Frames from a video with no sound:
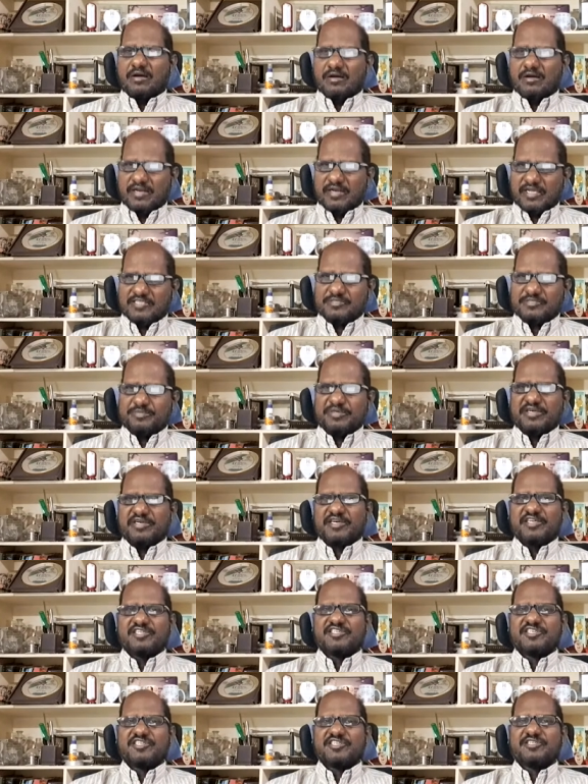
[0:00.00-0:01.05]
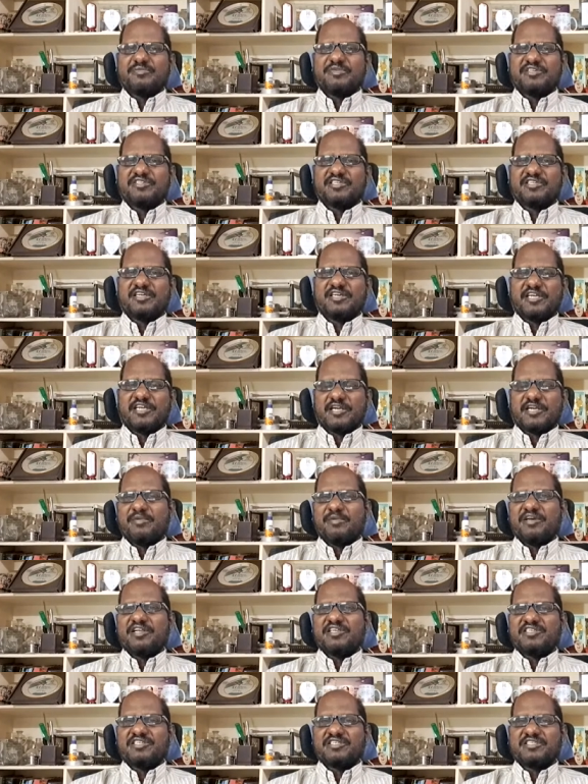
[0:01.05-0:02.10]
on expert adjustments and
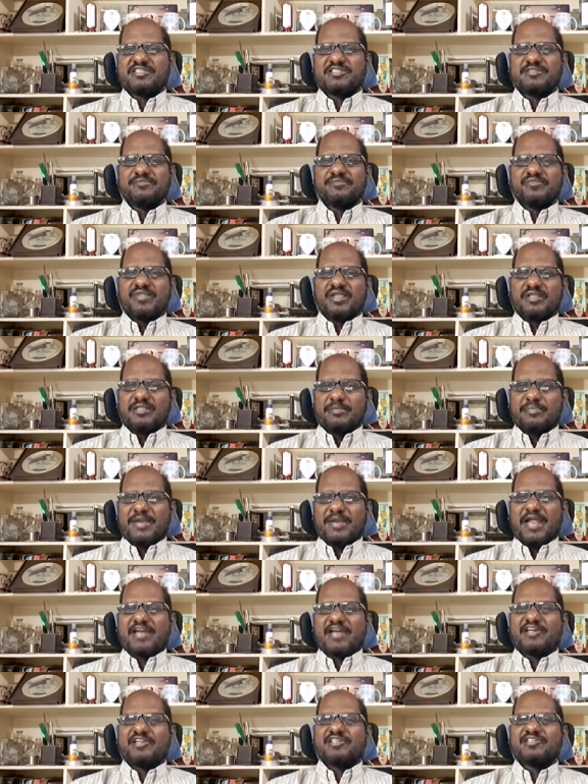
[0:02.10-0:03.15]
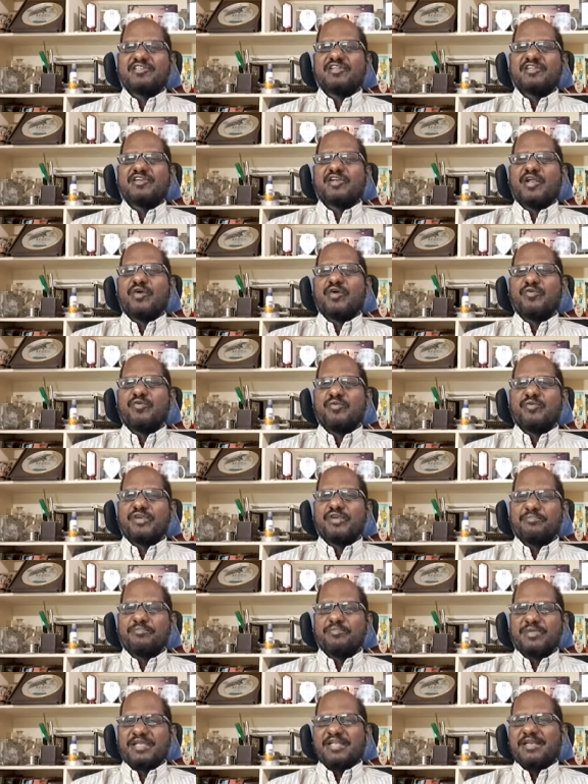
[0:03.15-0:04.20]
recommendations, the practitioner now
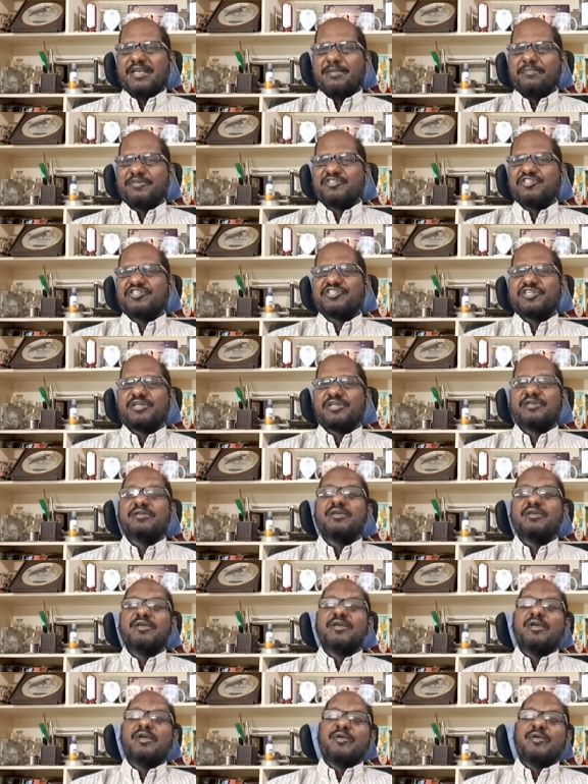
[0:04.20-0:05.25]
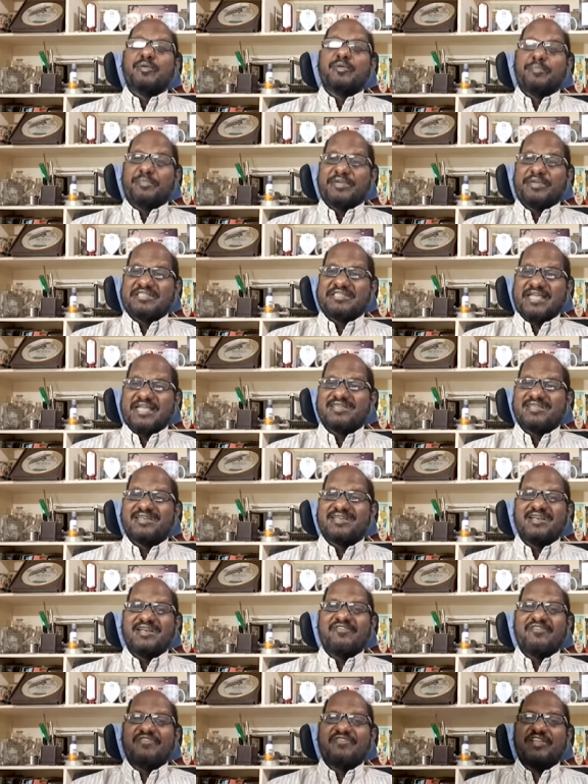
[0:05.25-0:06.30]
would be in a position to
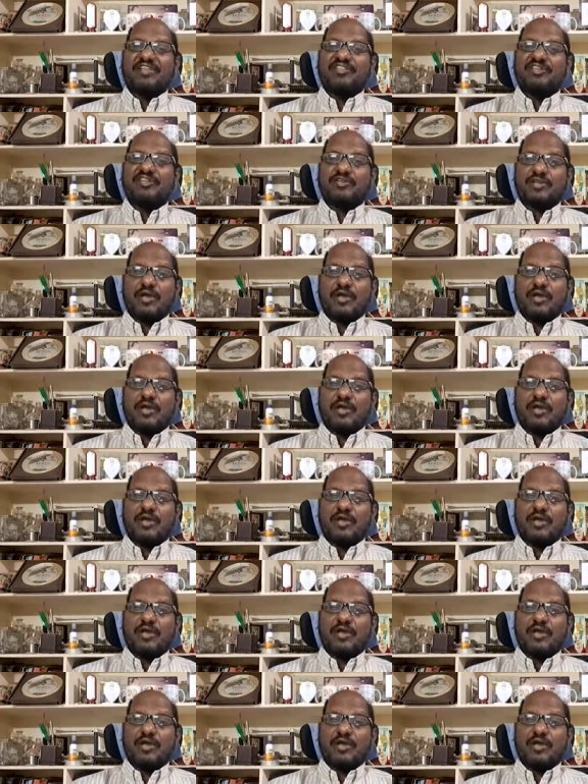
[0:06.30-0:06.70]
precisely define the